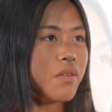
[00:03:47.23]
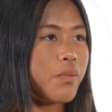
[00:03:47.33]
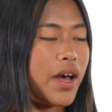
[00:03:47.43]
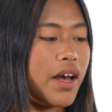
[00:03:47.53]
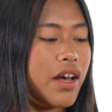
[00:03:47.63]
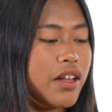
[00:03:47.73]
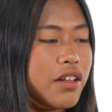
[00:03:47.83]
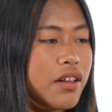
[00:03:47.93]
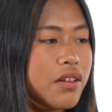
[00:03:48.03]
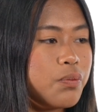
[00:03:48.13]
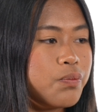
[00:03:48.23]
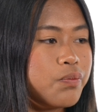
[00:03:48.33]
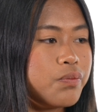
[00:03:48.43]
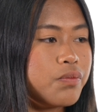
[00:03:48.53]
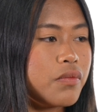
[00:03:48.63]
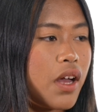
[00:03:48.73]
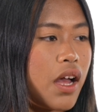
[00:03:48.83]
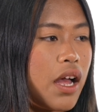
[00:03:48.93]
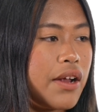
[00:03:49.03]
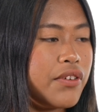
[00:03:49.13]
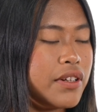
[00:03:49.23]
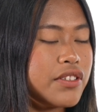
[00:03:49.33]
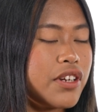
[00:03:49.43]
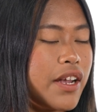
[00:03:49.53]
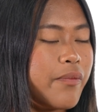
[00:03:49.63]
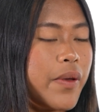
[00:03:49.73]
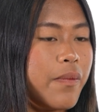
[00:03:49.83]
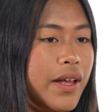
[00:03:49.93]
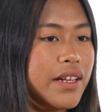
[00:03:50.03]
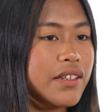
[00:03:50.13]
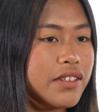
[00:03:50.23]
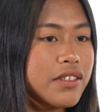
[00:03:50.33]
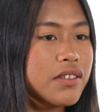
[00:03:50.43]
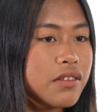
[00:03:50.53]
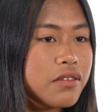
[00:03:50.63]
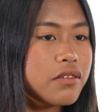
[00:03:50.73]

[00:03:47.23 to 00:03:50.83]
but I'm really trying my best